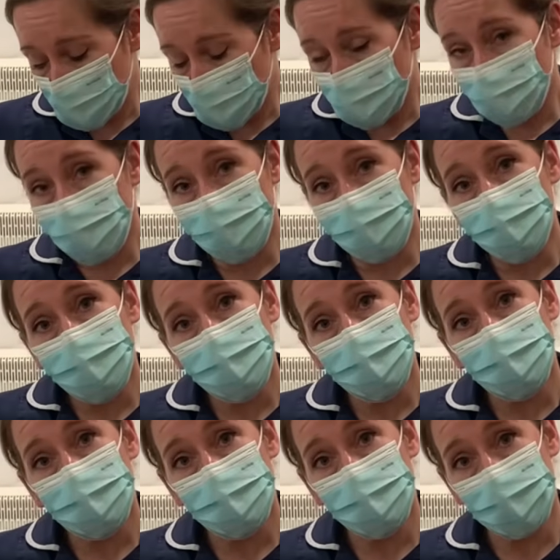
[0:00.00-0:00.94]
What you want
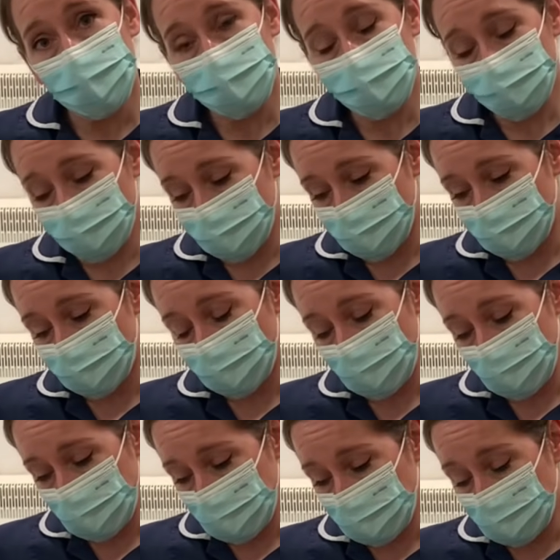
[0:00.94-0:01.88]
to make sure
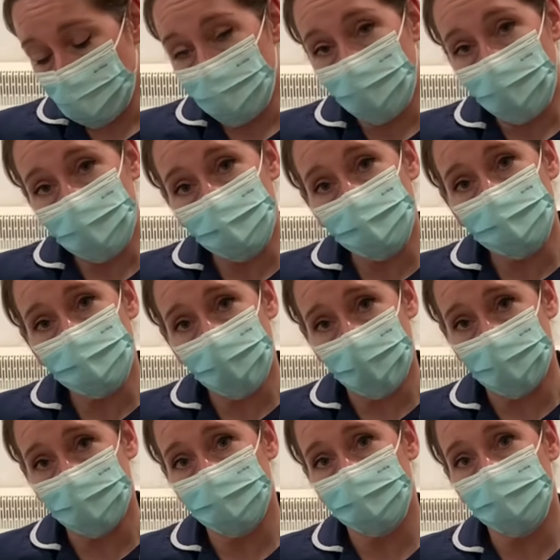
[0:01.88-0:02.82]
is baby's
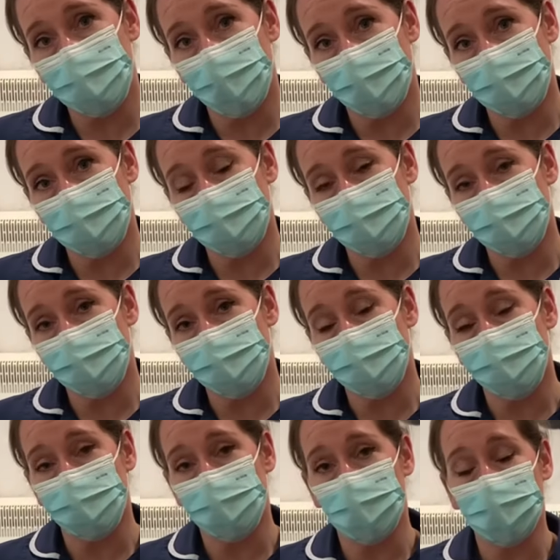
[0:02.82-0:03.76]
head is nice and
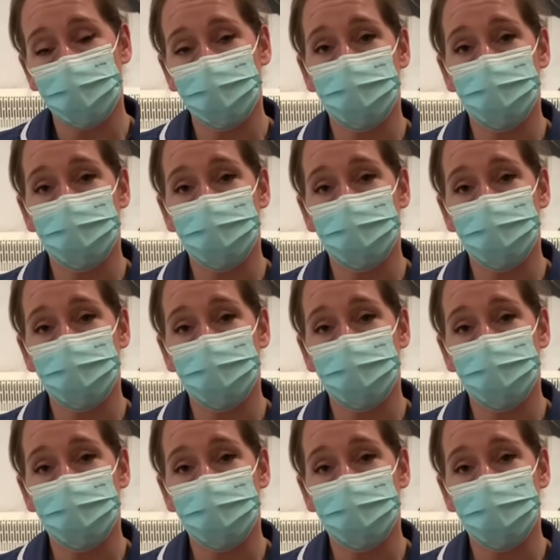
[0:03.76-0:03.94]
free,